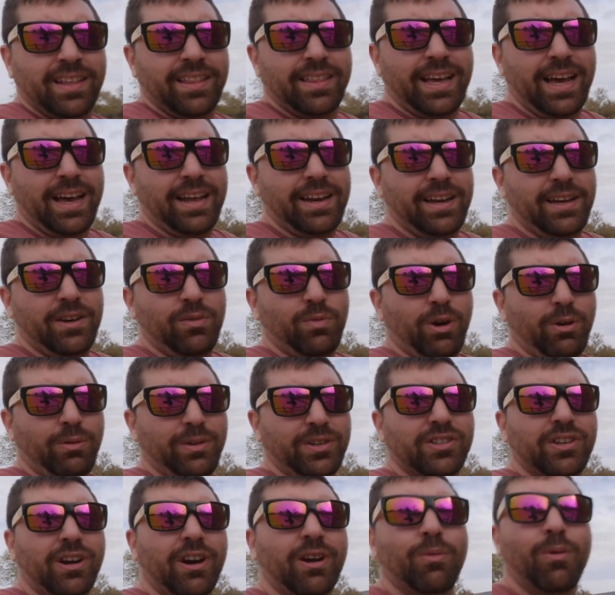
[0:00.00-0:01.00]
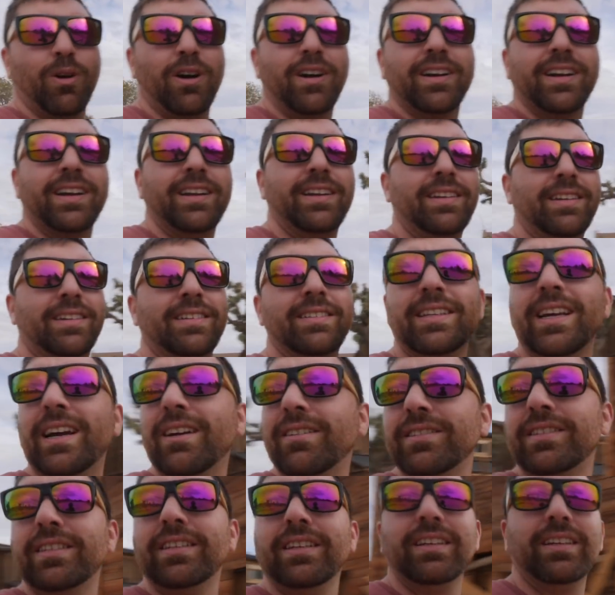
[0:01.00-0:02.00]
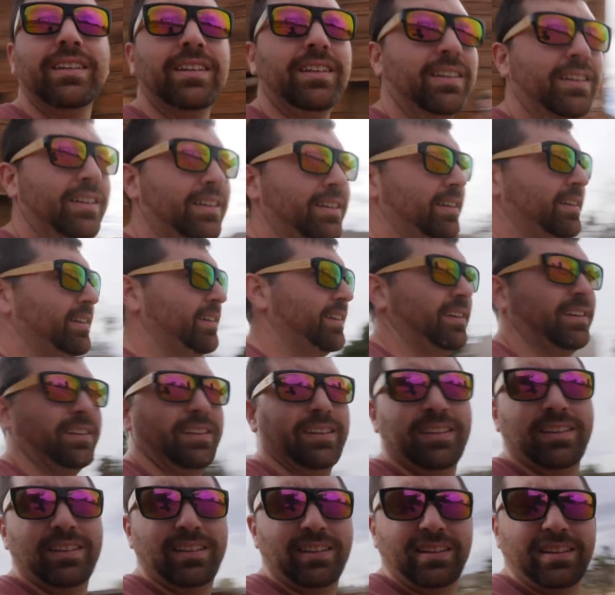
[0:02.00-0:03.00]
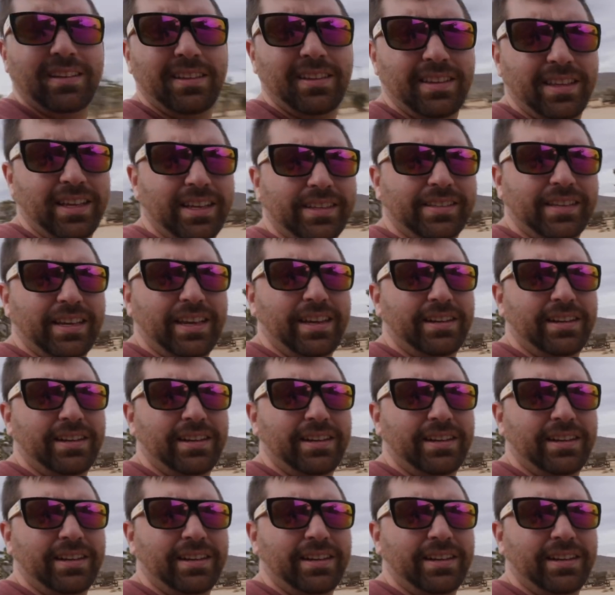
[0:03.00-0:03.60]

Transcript: that end where we started walking down to this